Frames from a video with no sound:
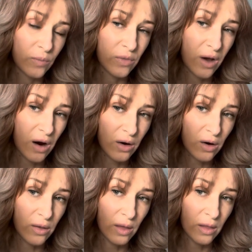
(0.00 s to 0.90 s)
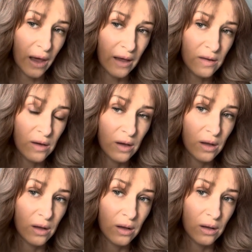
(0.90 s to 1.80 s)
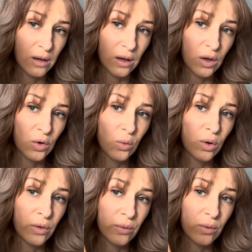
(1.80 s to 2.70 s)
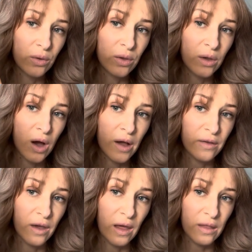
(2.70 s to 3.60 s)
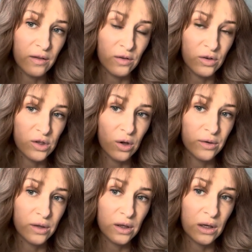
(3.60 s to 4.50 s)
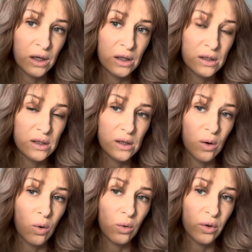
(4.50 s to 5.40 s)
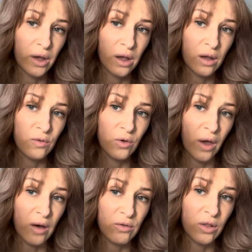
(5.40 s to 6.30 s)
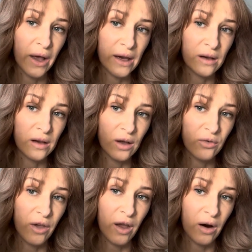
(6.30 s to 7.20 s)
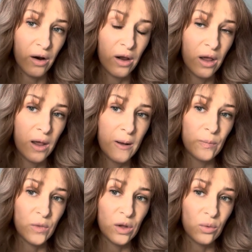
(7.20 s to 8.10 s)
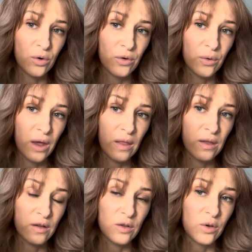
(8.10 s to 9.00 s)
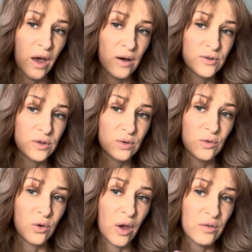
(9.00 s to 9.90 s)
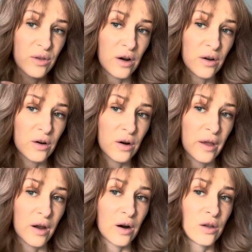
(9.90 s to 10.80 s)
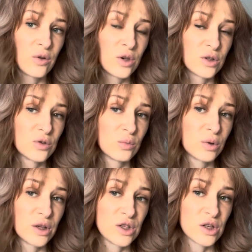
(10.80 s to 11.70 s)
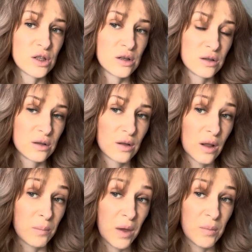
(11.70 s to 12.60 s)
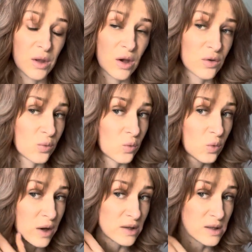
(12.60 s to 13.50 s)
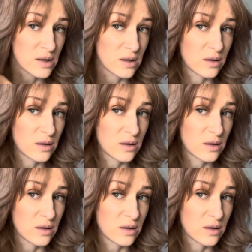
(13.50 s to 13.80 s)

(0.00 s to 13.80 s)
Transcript: darker than that you will not get this result it's only if you have light enough hair in order to get this you have to if you have darker hair you need to bleach it maybe not once